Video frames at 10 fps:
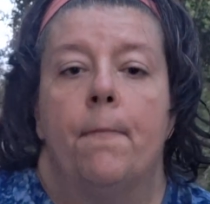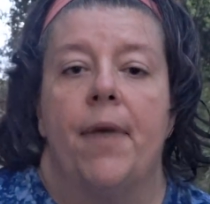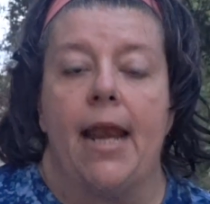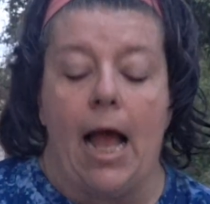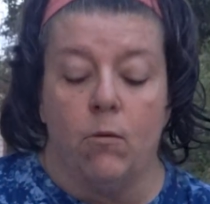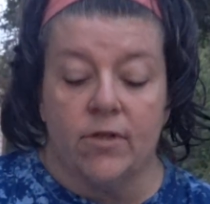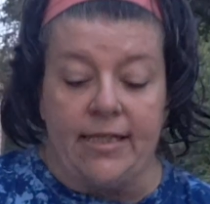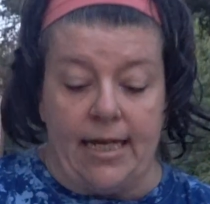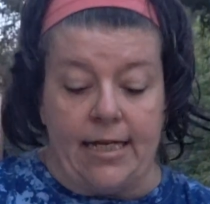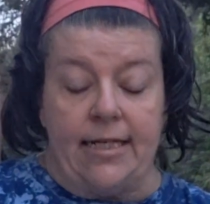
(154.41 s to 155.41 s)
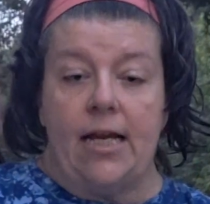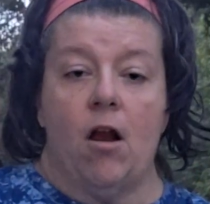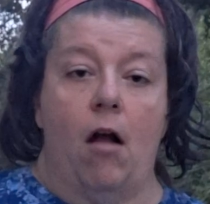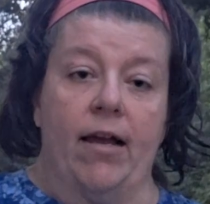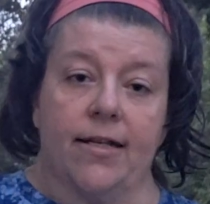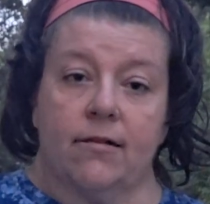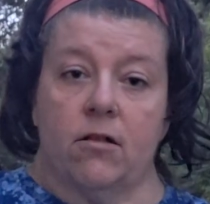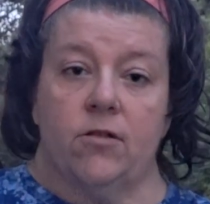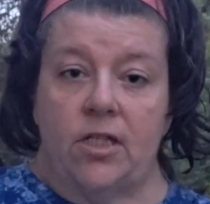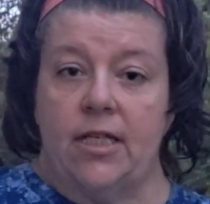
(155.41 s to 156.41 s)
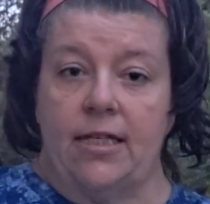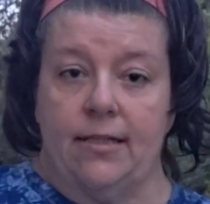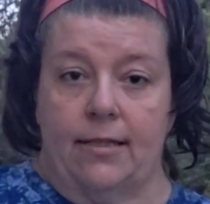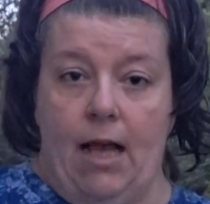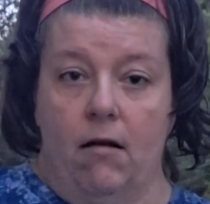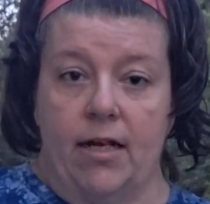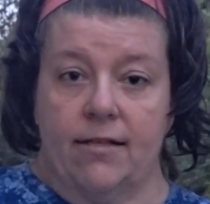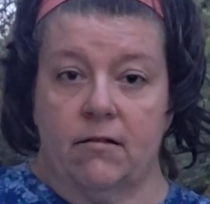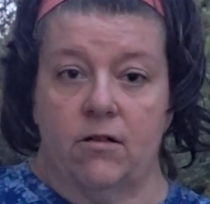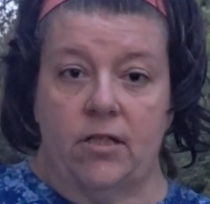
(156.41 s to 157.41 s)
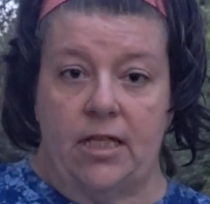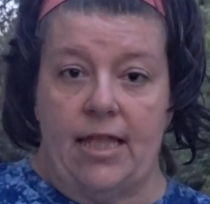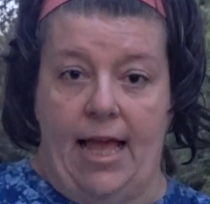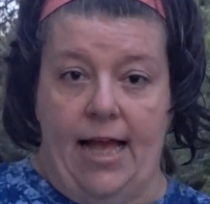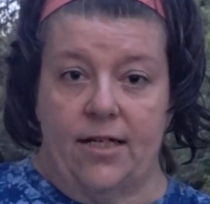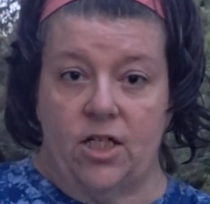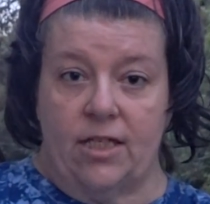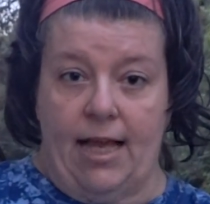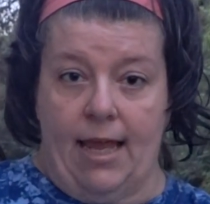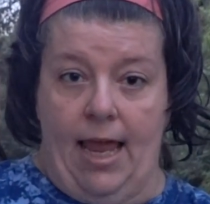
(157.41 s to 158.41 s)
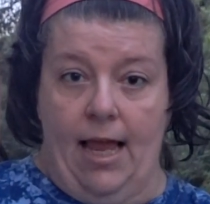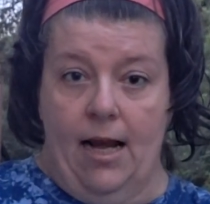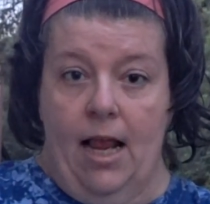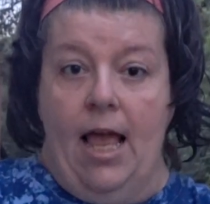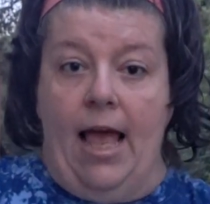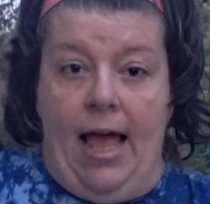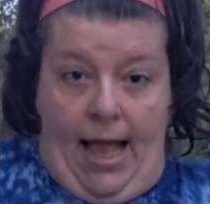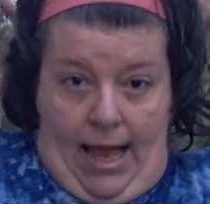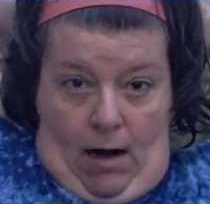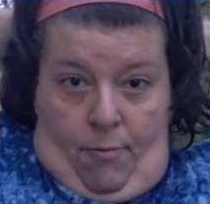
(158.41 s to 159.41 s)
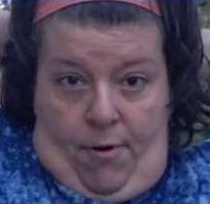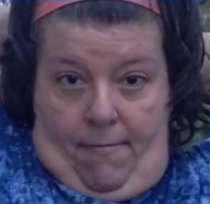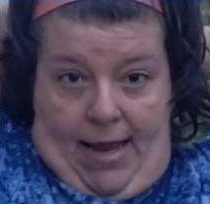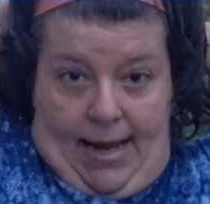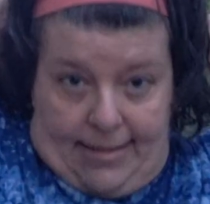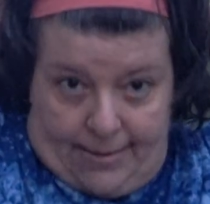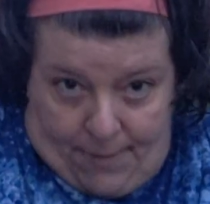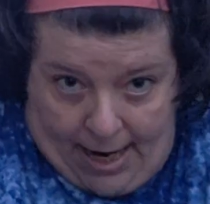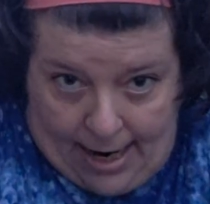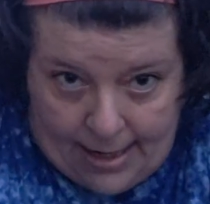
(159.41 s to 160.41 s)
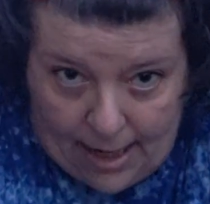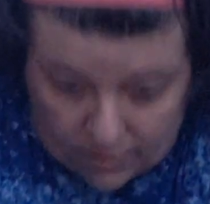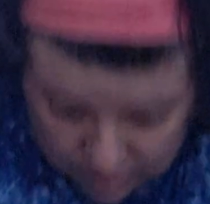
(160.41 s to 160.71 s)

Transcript: But I will stand here, I'll get as close to the edge as I can, and I'll put my hands behind and I'll